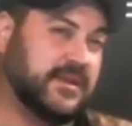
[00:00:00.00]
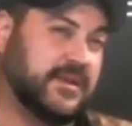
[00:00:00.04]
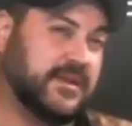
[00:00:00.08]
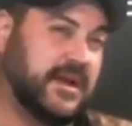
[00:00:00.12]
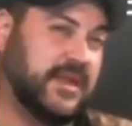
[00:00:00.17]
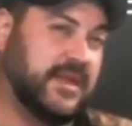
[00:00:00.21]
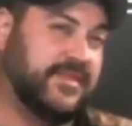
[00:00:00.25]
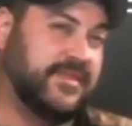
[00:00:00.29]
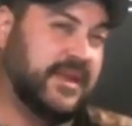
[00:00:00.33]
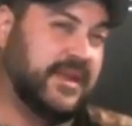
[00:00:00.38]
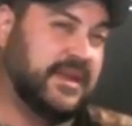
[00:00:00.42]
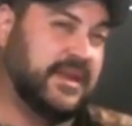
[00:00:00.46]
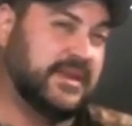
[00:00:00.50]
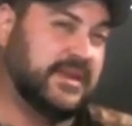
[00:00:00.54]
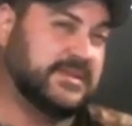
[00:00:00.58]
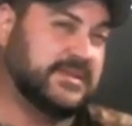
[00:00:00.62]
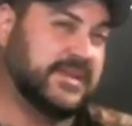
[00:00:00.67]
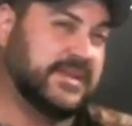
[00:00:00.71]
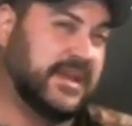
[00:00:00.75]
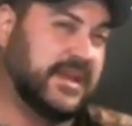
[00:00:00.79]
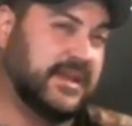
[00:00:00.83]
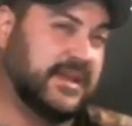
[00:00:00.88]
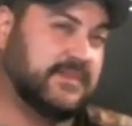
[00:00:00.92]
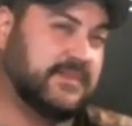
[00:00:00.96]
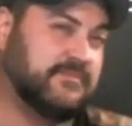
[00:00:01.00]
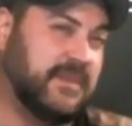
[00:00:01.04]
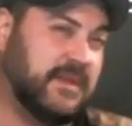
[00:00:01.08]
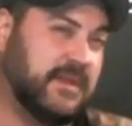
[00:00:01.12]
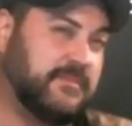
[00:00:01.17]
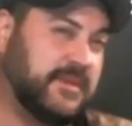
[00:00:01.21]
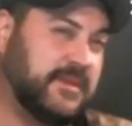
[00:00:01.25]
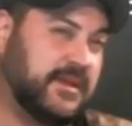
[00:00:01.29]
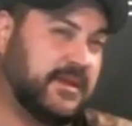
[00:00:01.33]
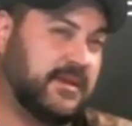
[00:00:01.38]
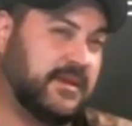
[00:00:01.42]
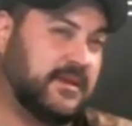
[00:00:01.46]
I think he said
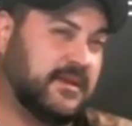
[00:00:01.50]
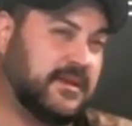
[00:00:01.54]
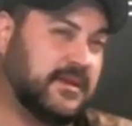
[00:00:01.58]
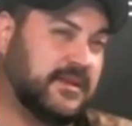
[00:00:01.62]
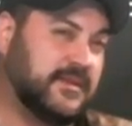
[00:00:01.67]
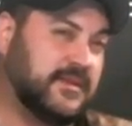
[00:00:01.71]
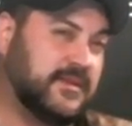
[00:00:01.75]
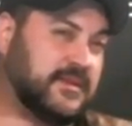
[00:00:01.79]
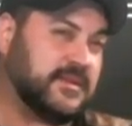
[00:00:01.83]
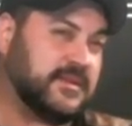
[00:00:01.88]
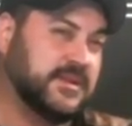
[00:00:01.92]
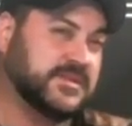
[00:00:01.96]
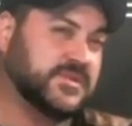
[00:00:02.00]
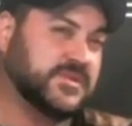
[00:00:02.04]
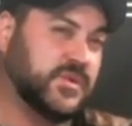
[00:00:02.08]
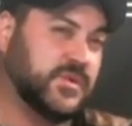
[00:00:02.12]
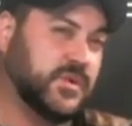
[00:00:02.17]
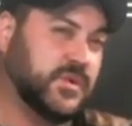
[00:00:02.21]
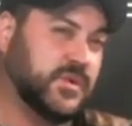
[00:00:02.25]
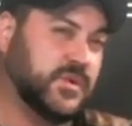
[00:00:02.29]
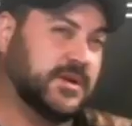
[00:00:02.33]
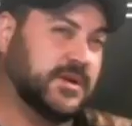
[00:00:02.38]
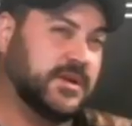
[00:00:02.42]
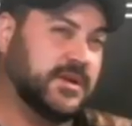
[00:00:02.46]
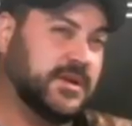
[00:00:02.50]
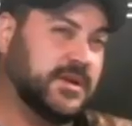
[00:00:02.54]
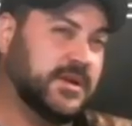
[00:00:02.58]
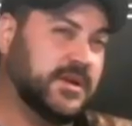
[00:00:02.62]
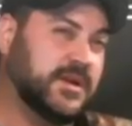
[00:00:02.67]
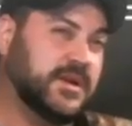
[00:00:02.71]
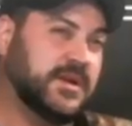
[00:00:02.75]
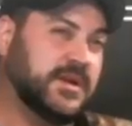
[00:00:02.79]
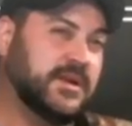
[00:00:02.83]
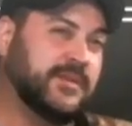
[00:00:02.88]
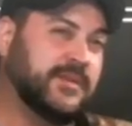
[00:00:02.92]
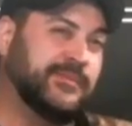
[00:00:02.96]
maybe in the Discord
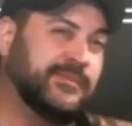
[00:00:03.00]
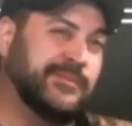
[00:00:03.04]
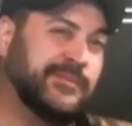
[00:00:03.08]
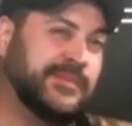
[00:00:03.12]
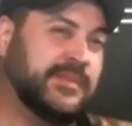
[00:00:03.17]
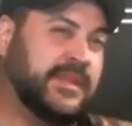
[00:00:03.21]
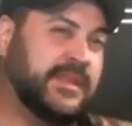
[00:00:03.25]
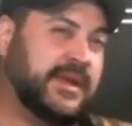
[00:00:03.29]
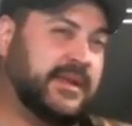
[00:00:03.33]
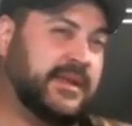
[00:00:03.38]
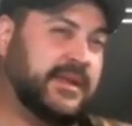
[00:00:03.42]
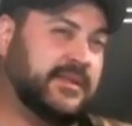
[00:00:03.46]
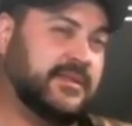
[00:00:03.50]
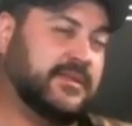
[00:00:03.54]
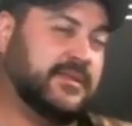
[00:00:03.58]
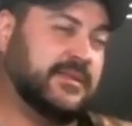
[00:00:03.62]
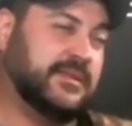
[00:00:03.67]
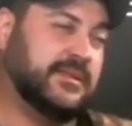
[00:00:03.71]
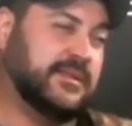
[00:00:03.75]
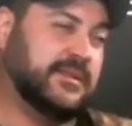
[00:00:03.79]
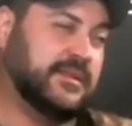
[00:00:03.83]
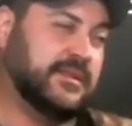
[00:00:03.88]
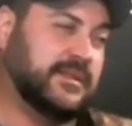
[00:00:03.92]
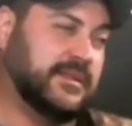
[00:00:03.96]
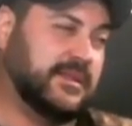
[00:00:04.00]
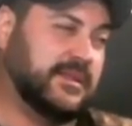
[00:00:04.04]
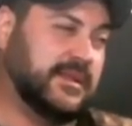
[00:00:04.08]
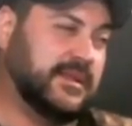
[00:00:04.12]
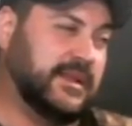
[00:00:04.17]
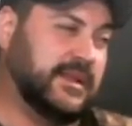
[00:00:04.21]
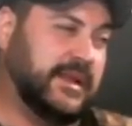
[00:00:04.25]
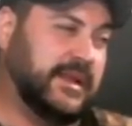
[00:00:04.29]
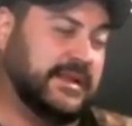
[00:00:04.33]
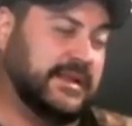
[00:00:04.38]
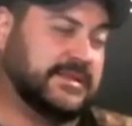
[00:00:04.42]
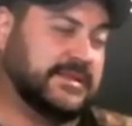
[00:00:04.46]
that
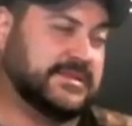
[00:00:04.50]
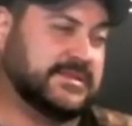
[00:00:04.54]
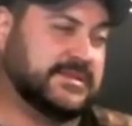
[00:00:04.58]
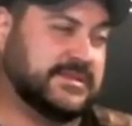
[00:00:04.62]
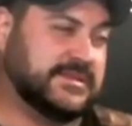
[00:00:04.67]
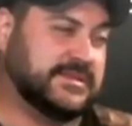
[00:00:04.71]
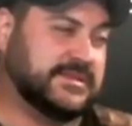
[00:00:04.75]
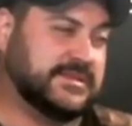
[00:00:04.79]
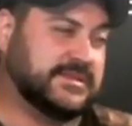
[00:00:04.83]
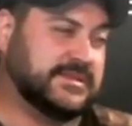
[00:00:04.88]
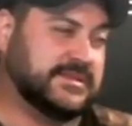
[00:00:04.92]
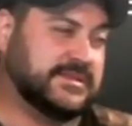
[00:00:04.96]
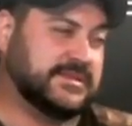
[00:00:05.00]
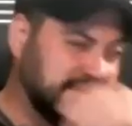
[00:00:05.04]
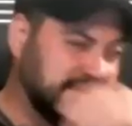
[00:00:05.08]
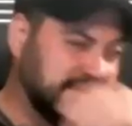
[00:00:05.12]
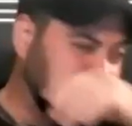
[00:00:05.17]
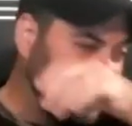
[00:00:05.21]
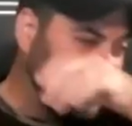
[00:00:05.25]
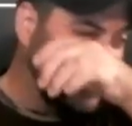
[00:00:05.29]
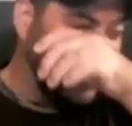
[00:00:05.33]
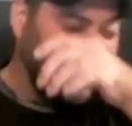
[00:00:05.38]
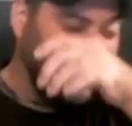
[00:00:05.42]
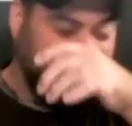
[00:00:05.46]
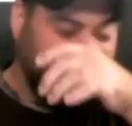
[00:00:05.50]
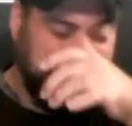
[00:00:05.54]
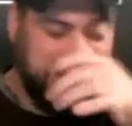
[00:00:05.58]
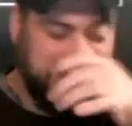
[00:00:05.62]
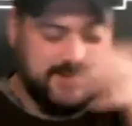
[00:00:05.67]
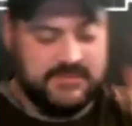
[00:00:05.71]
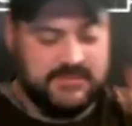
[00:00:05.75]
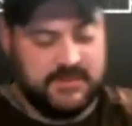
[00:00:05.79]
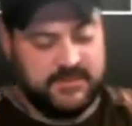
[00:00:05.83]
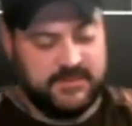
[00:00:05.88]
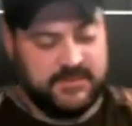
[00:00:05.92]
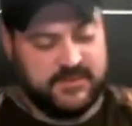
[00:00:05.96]
it's disgusting. I can't
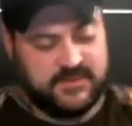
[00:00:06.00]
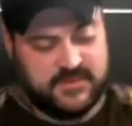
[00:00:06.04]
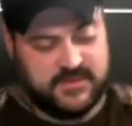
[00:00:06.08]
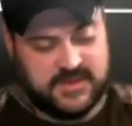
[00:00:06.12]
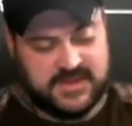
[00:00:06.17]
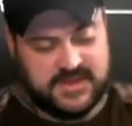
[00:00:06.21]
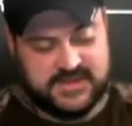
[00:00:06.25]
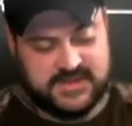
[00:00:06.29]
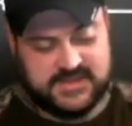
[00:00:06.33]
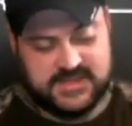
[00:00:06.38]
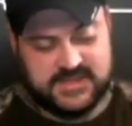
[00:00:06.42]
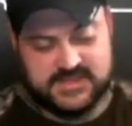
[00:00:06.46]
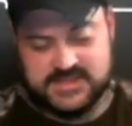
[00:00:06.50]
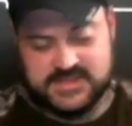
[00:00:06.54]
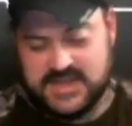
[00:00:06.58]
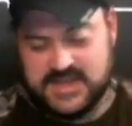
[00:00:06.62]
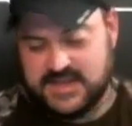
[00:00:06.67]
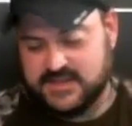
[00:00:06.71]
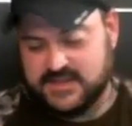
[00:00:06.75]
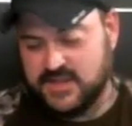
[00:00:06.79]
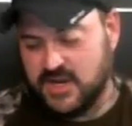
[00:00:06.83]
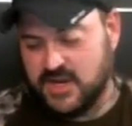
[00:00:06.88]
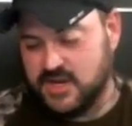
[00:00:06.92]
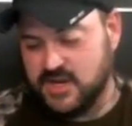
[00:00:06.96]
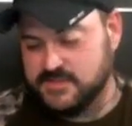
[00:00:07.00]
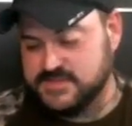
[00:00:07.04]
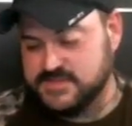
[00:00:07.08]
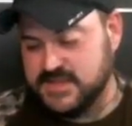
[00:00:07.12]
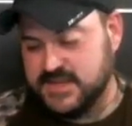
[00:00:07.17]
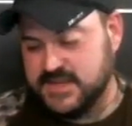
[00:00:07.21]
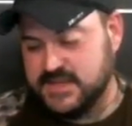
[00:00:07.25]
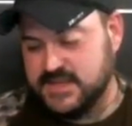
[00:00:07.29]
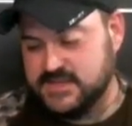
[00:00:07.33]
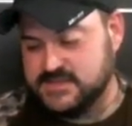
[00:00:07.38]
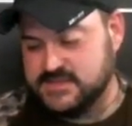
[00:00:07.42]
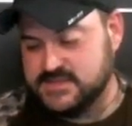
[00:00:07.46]
remember his exact terms that
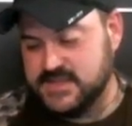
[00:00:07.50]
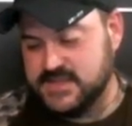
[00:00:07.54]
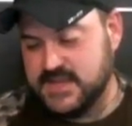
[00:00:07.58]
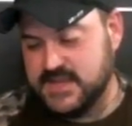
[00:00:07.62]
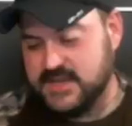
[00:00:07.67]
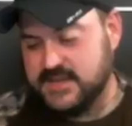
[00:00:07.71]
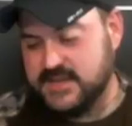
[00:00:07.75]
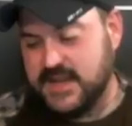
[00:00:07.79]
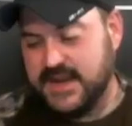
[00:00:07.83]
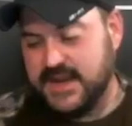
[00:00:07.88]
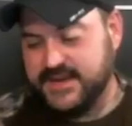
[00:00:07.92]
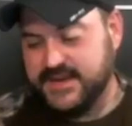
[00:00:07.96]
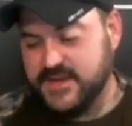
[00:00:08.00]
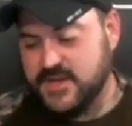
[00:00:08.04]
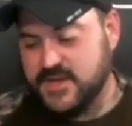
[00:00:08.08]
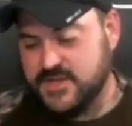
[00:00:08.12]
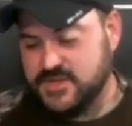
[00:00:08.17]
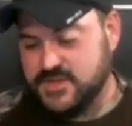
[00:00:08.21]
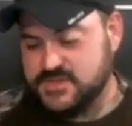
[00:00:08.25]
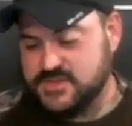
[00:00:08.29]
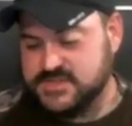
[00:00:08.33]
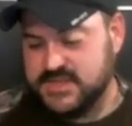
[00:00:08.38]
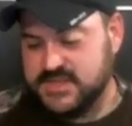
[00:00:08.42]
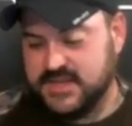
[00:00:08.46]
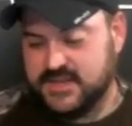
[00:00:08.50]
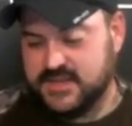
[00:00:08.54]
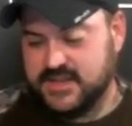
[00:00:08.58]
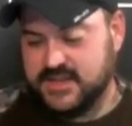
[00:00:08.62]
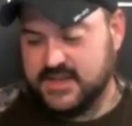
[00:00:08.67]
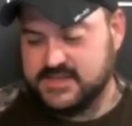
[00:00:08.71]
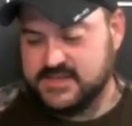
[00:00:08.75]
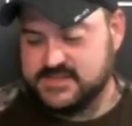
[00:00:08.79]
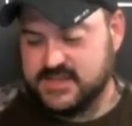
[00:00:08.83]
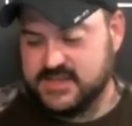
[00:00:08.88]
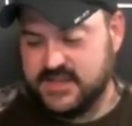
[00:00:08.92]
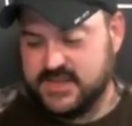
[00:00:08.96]
he said. I know you said it
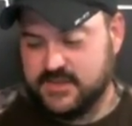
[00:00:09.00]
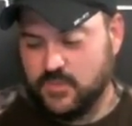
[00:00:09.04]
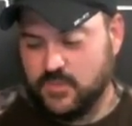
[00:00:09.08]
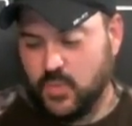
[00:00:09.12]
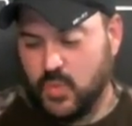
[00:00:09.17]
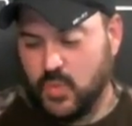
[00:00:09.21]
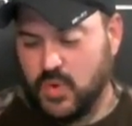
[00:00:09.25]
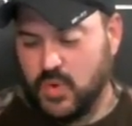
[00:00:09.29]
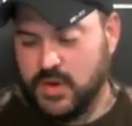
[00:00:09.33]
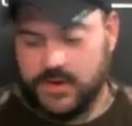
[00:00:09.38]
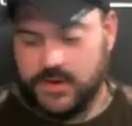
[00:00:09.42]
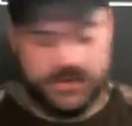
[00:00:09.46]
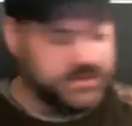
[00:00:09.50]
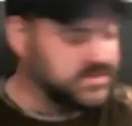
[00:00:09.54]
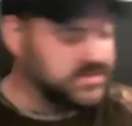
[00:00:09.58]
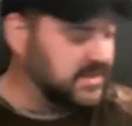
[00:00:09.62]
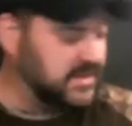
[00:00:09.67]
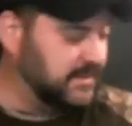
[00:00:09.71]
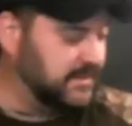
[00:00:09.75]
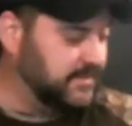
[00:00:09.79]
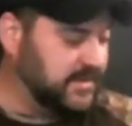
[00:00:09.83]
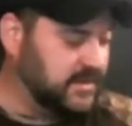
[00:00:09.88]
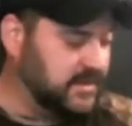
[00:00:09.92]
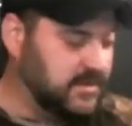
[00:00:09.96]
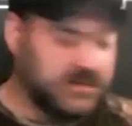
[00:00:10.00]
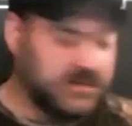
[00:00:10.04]
tastes like wood or something.